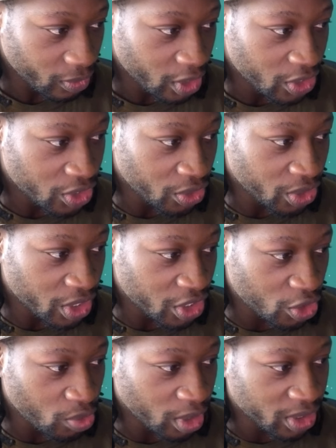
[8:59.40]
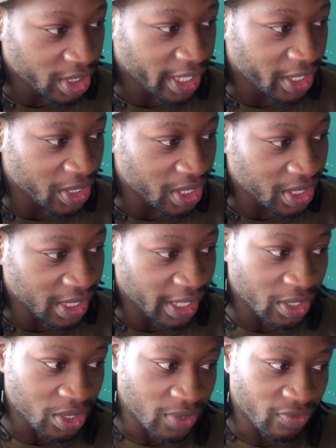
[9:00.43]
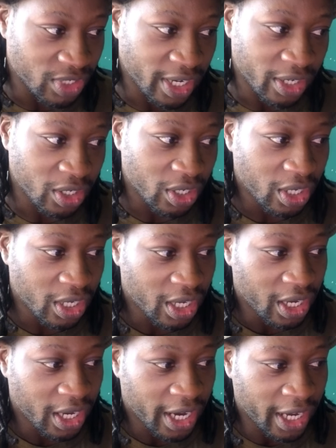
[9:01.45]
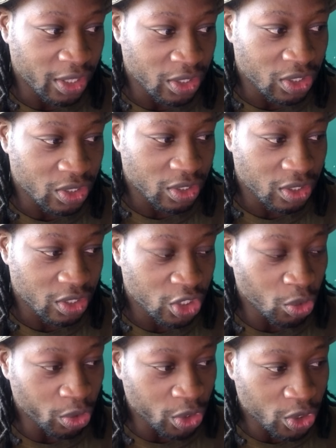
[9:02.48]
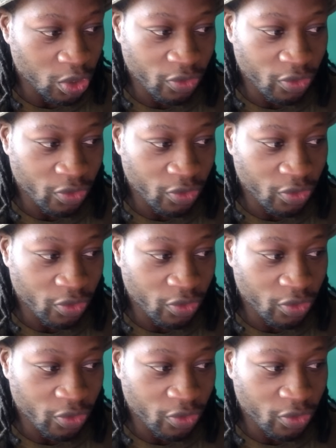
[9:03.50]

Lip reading: So this UL tag is inside the div tag, and so on and so